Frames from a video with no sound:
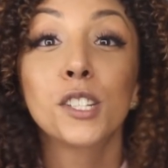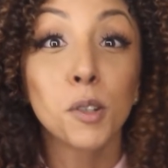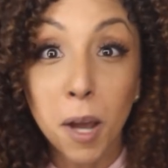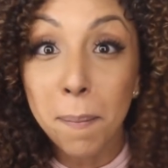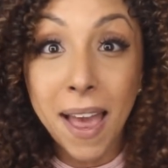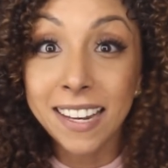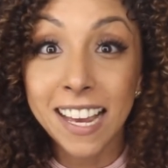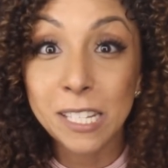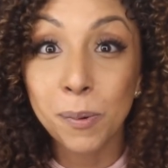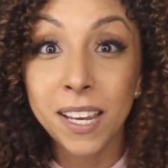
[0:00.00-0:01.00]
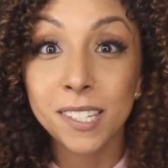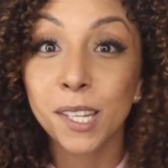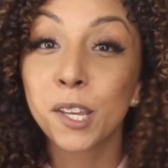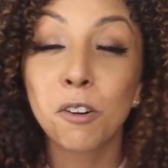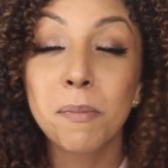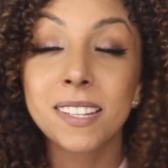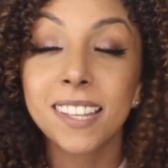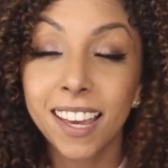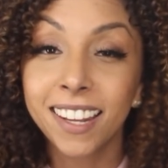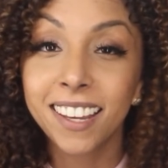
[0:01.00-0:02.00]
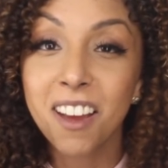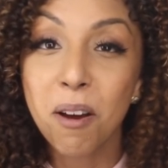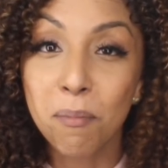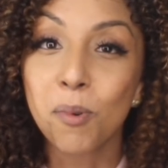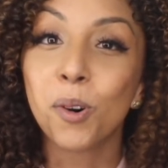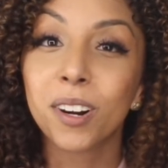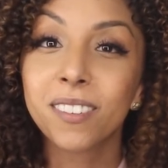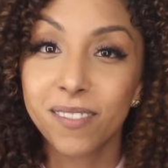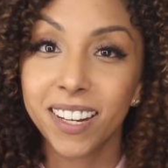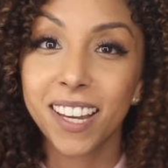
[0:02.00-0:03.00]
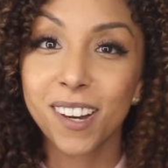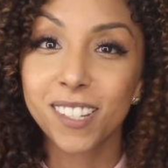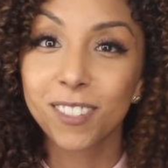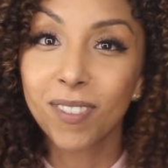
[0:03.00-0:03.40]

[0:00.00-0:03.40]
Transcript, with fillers: So come back next week so you don't miss any more videos.